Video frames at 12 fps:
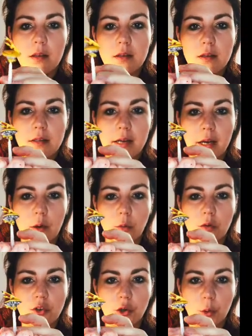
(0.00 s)
Tau
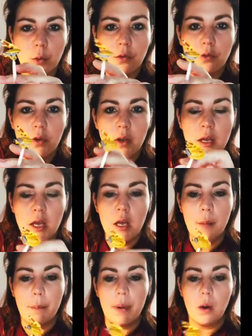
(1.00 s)
drones,
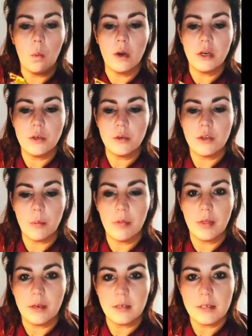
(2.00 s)
but I want to do
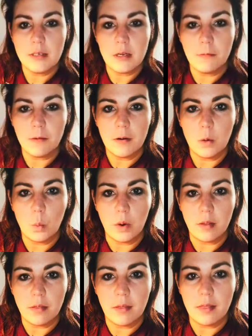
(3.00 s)
something different
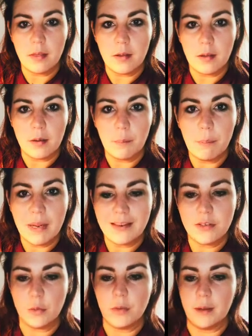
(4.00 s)
with the
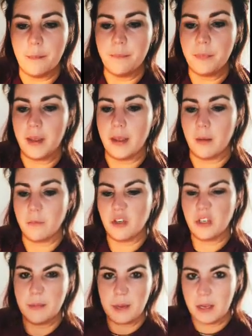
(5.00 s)
base on them,
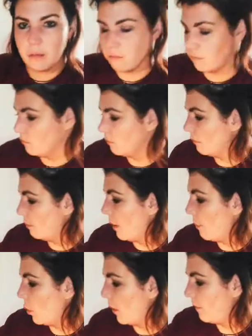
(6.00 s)
just to make them a bit
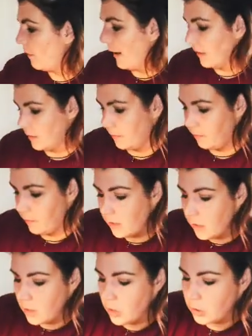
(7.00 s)
more effective.
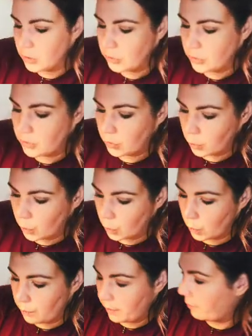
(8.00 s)

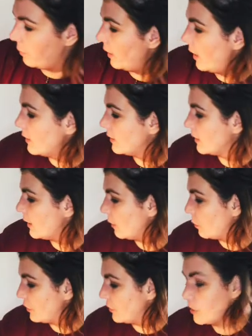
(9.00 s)
So my plan today
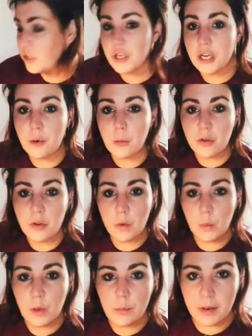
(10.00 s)
was to share with you a
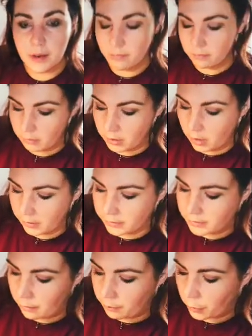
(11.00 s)
wee bit regarding
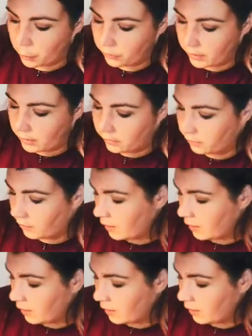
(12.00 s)
that process.